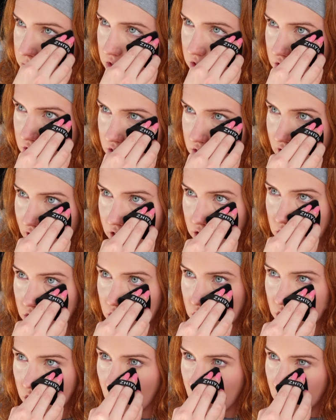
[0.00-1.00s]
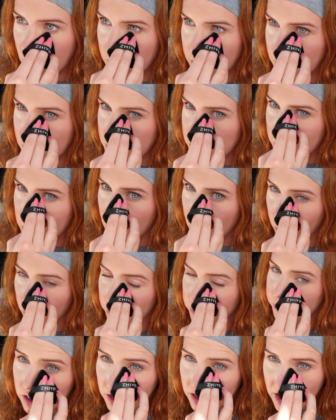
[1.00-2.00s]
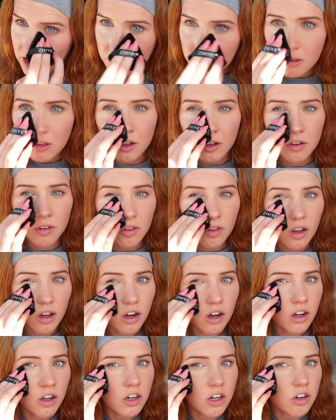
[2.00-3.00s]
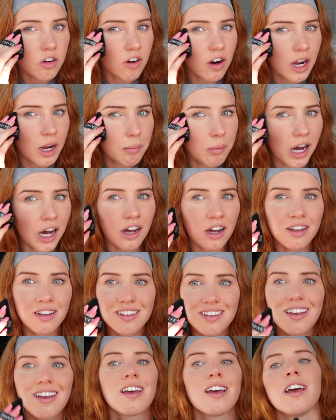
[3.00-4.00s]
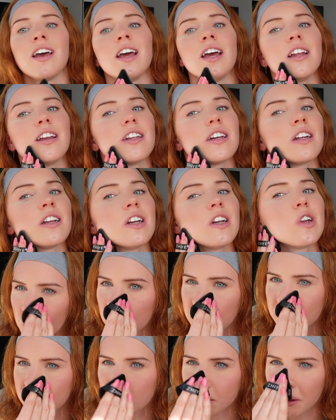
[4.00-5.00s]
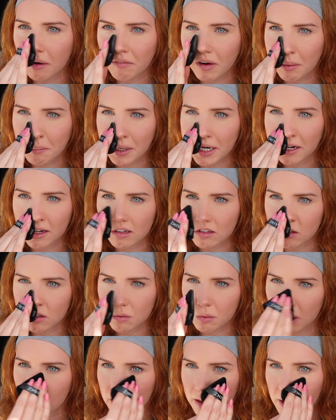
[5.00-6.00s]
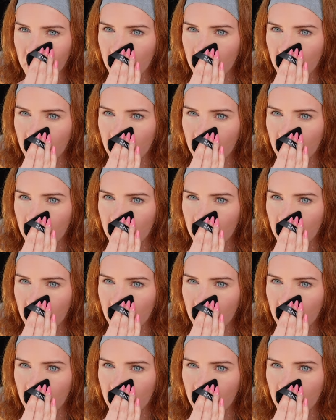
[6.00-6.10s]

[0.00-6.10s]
stay so much more. It keeps those under eye bags hidden. Always do it around my nose as well.